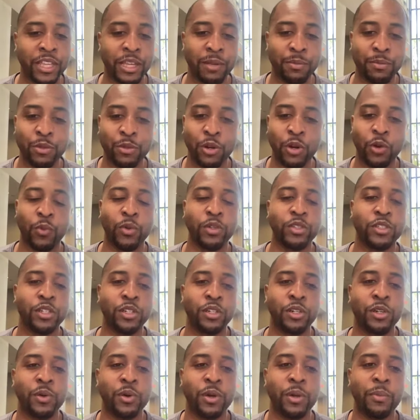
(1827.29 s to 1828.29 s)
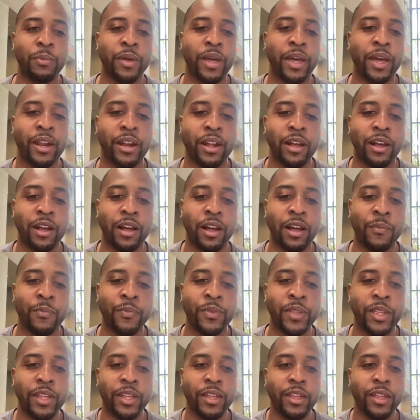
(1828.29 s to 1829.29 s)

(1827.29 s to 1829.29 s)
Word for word: Keep doing what you're doing, man. Um,